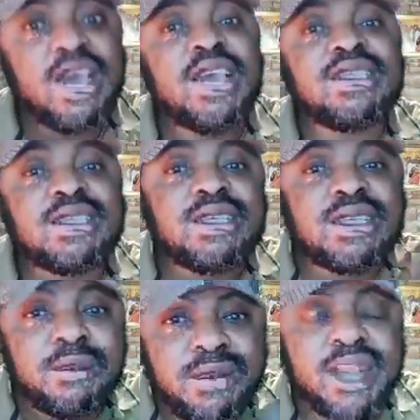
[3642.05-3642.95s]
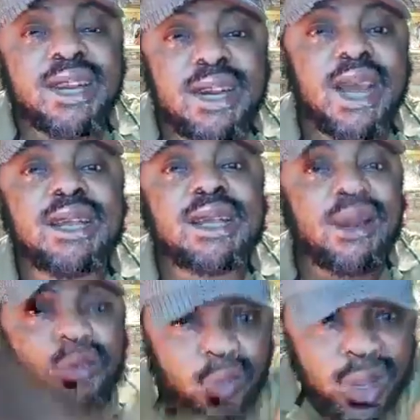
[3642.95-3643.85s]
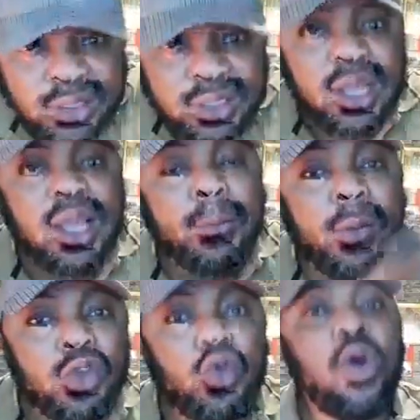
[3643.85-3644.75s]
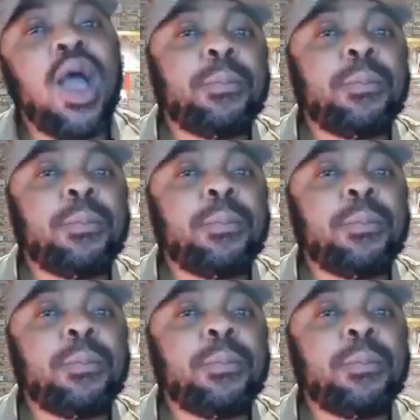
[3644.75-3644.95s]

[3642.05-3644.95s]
is the same thing Nnamdi want. But you are